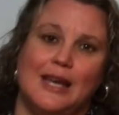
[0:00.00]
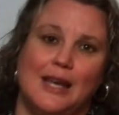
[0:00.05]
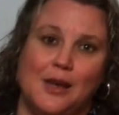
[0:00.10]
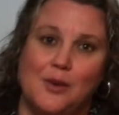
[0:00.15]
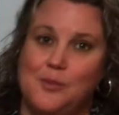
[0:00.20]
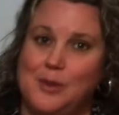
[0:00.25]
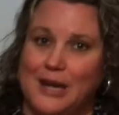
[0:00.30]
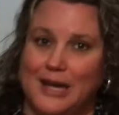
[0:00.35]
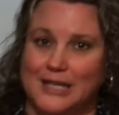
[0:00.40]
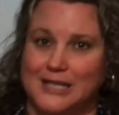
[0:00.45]

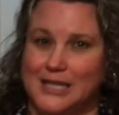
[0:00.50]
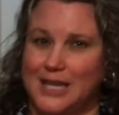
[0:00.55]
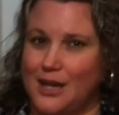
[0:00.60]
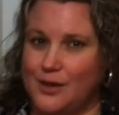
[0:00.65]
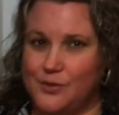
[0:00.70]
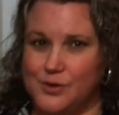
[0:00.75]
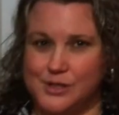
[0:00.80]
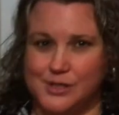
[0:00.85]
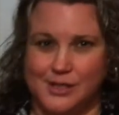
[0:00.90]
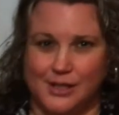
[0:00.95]
impact
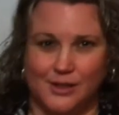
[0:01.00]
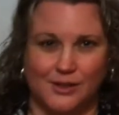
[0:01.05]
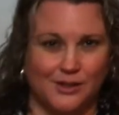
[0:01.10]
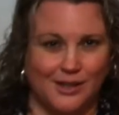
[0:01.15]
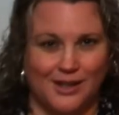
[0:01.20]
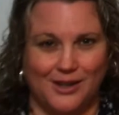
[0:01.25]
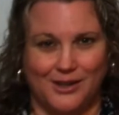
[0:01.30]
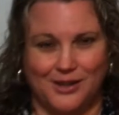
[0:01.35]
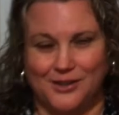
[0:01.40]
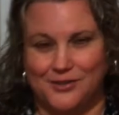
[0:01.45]
every single
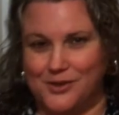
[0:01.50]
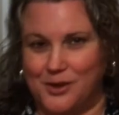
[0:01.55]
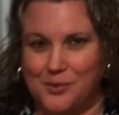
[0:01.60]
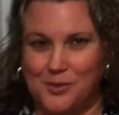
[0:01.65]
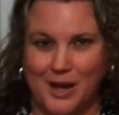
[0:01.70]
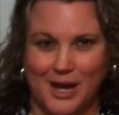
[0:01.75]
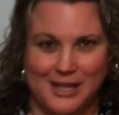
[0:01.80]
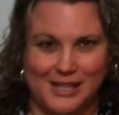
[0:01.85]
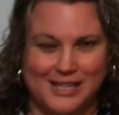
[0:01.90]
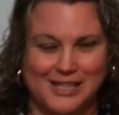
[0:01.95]
area of our
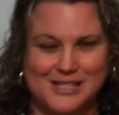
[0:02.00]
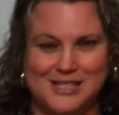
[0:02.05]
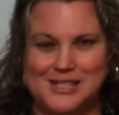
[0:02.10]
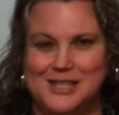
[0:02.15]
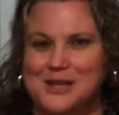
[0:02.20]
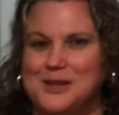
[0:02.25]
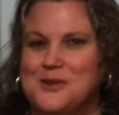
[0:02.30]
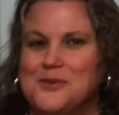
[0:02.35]
bodies,